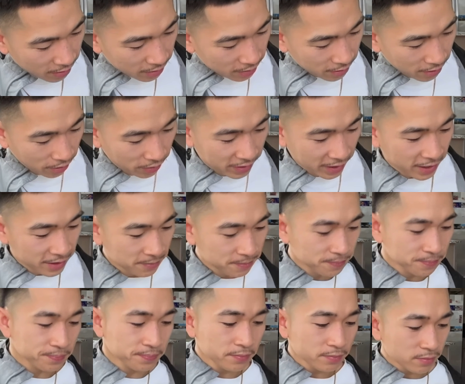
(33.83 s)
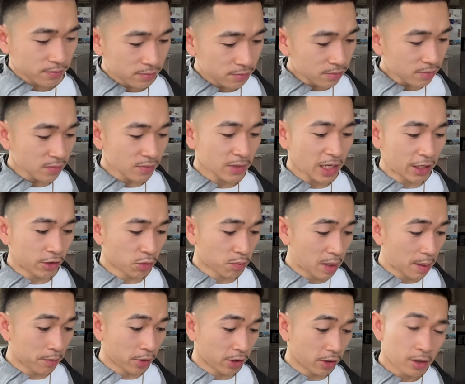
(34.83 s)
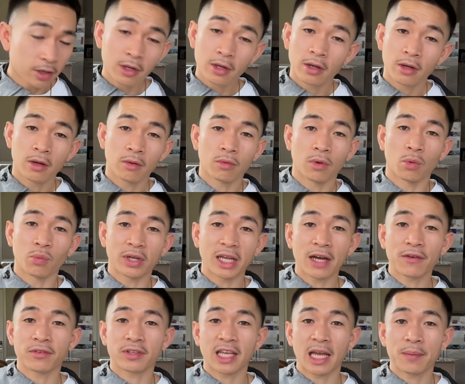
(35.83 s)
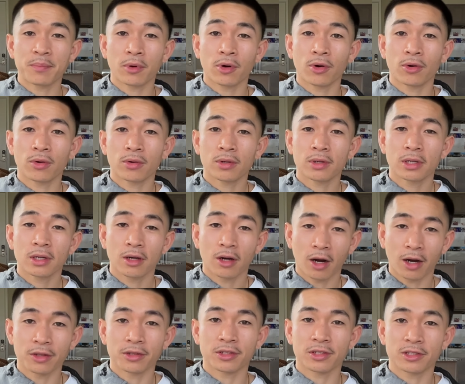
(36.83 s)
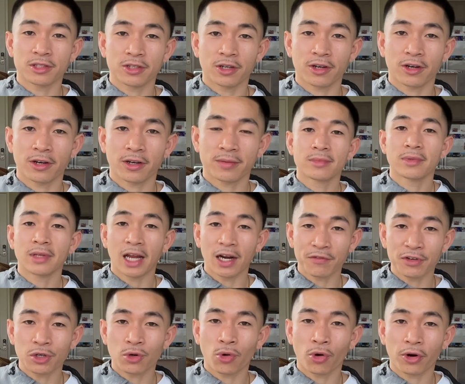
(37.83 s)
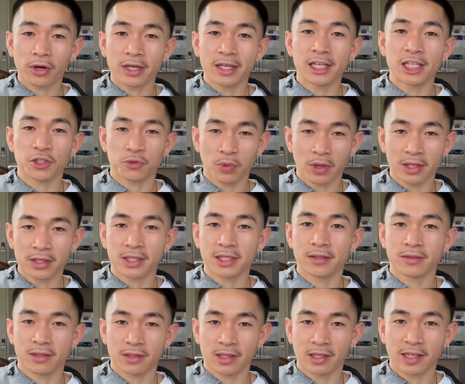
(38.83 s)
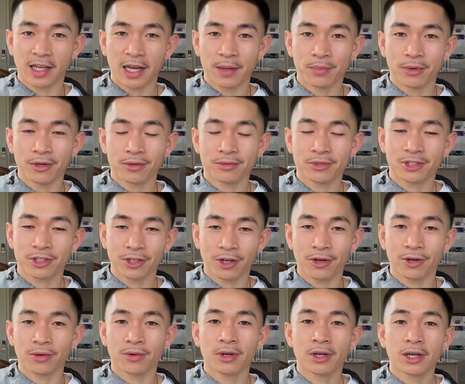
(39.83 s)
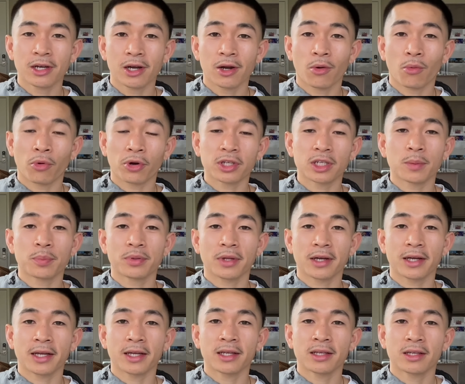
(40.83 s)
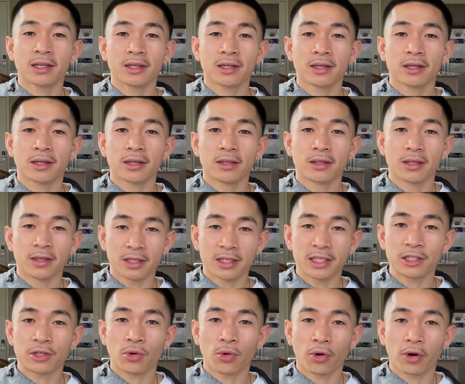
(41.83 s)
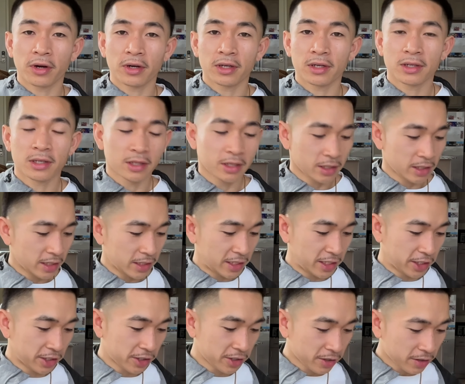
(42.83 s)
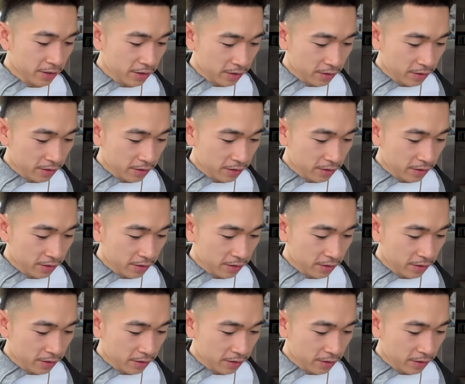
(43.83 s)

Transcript: Okay, and remember, when we have a capo on the guitar, every chord is relative to the capo. So we're gonna play the E chord here.